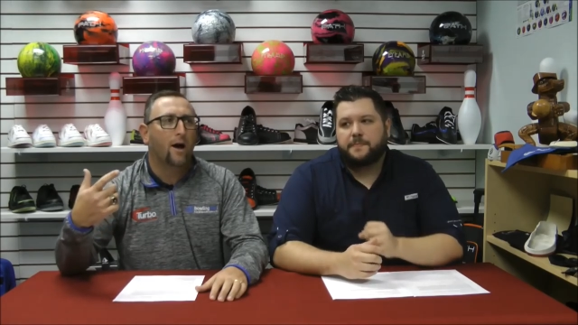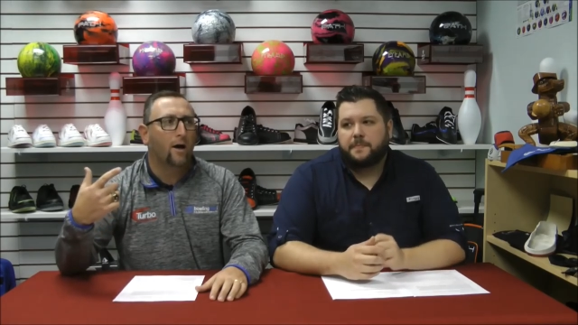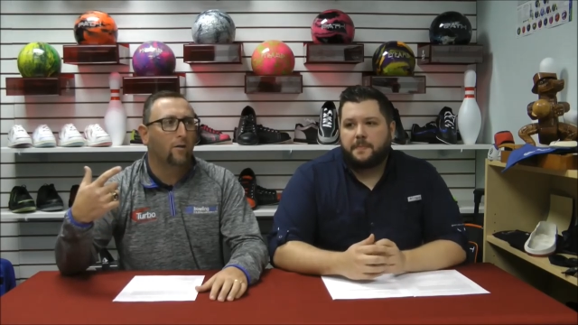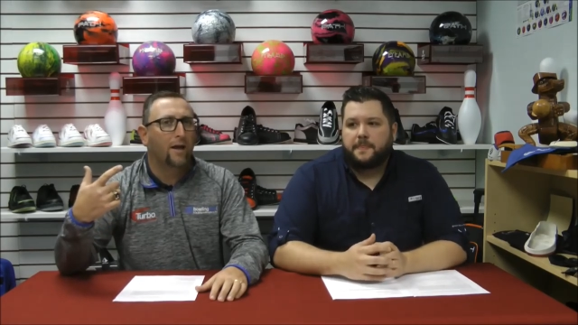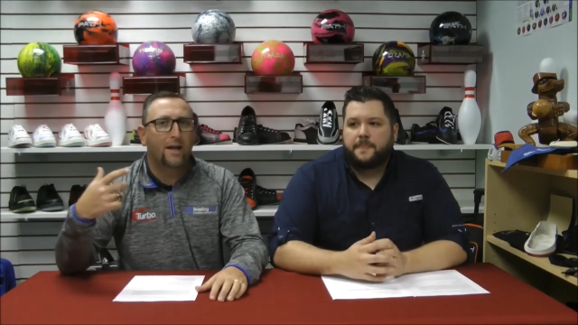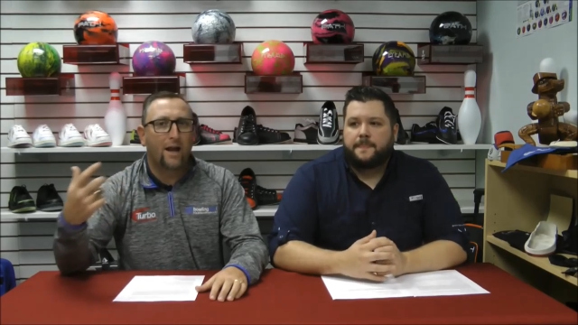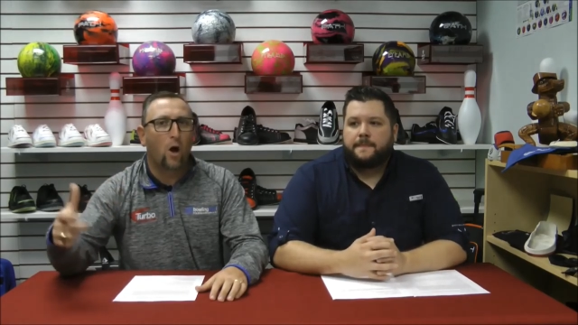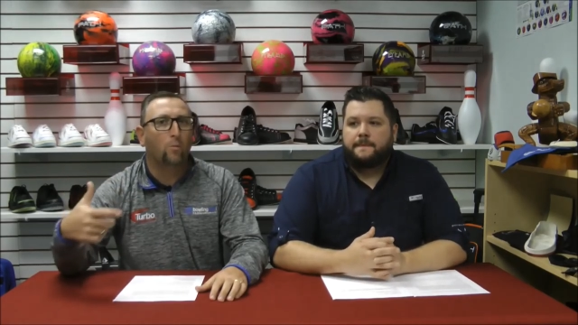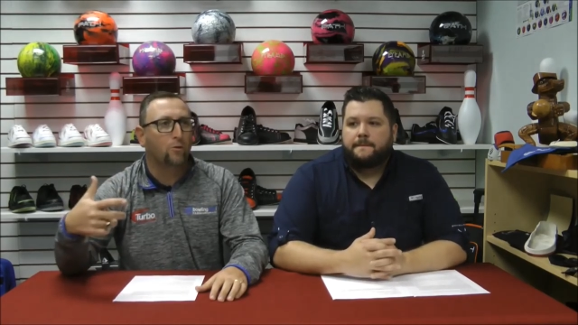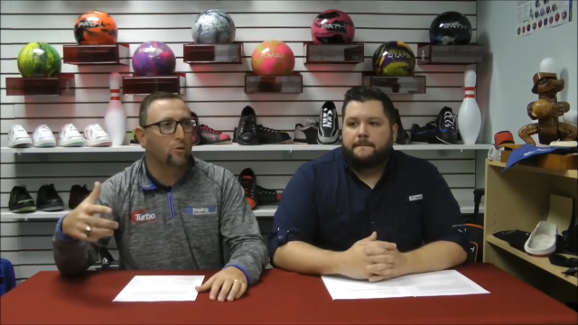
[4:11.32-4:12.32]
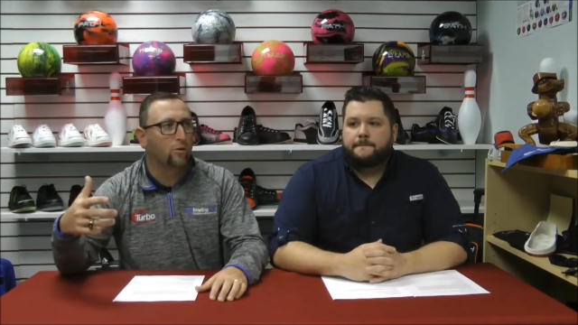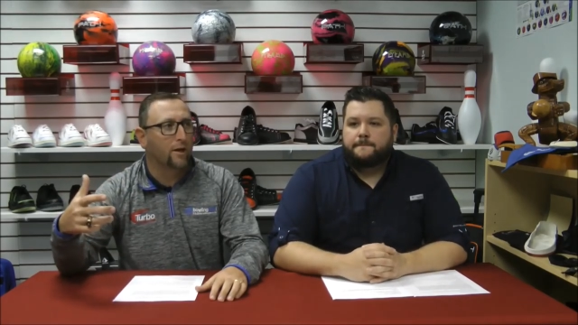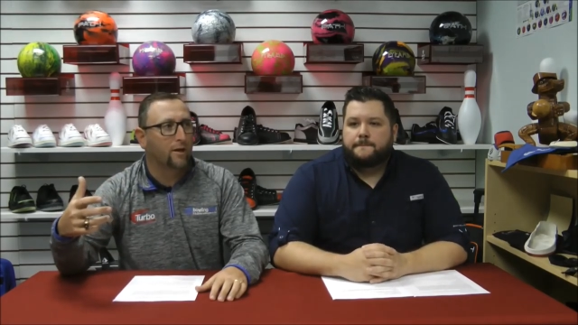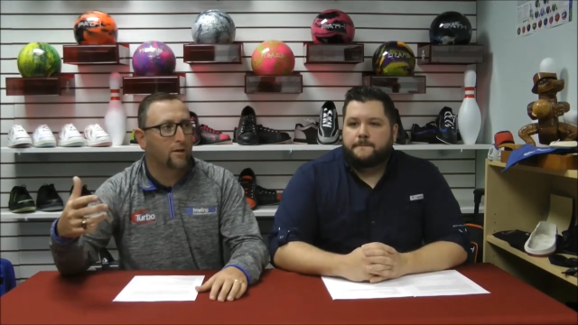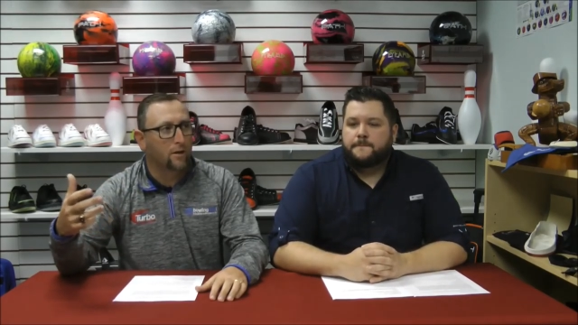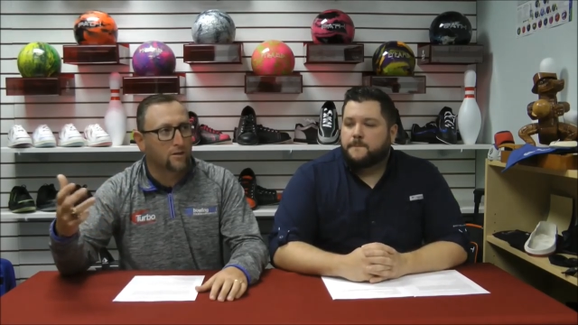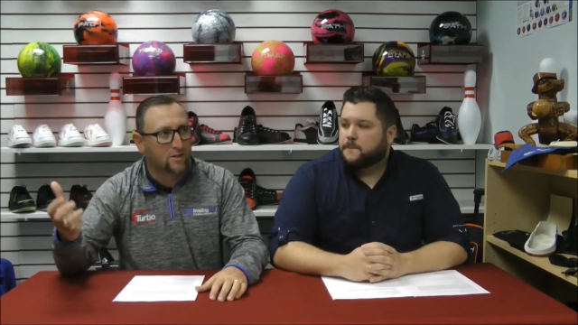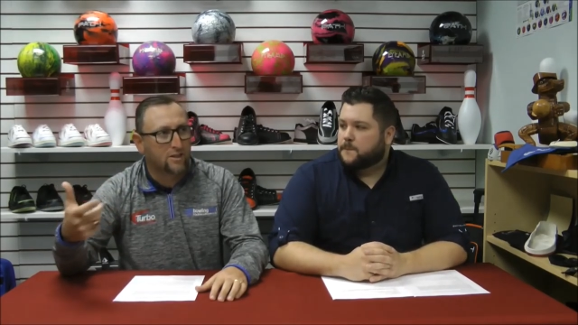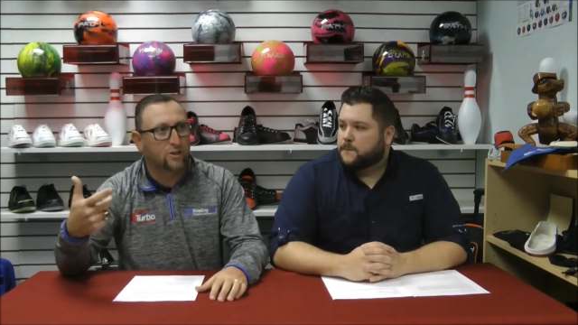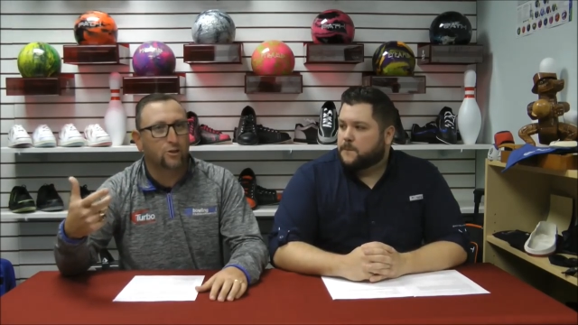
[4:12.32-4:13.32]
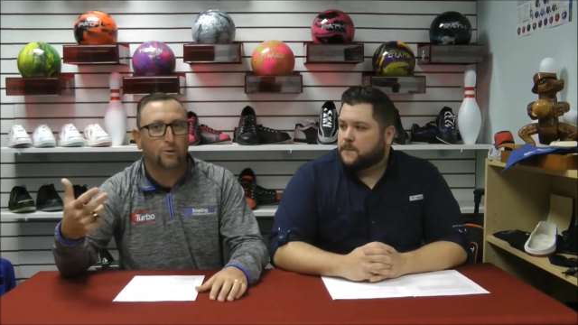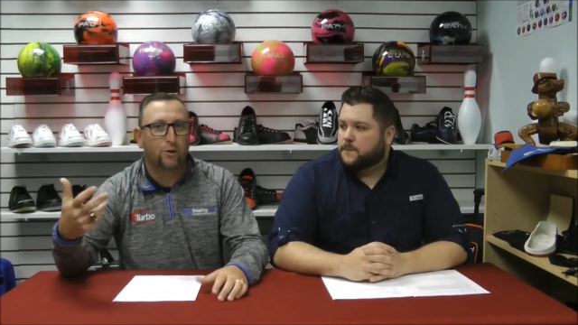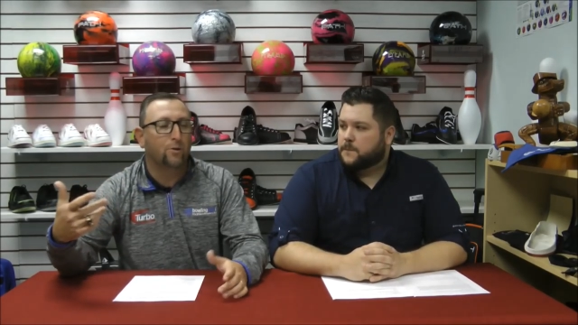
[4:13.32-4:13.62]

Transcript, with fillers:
Speaker 1: uh, let it help you, let it assist you,